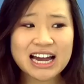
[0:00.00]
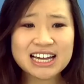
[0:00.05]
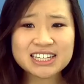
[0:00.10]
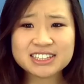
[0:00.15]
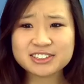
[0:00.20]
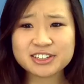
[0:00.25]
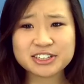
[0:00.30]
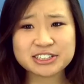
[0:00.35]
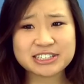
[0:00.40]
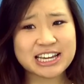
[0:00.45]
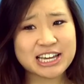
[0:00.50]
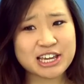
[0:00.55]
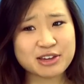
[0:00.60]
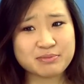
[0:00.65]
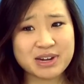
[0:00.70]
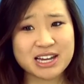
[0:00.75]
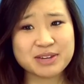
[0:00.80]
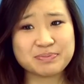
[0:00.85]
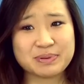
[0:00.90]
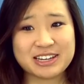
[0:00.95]
I'd start taking
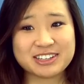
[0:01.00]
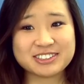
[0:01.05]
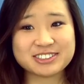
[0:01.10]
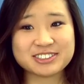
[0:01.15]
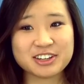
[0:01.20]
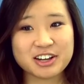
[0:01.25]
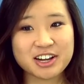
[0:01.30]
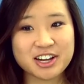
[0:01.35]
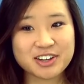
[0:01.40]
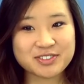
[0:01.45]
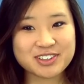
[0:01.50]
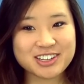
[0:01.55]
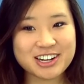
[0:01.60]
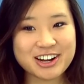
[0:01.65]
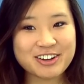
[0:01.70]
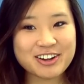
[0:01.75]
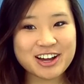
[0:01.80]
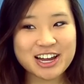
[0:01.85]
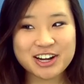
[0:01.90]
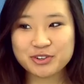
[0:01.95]
my pants off, you
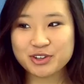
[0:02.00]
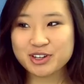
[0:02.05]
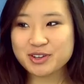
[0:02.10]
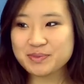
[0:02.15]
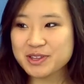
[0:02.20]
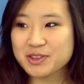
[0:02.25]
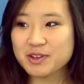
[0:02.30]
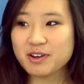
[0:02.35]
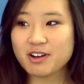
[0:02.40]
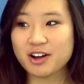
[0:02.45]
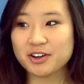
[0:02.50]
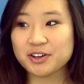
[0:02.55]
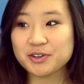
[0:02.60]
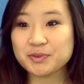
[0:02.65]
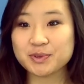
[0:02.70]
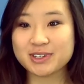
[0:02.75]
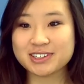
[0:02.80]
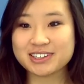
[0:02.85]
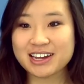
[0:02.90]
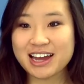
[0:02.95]
know? I don't want to be the odd one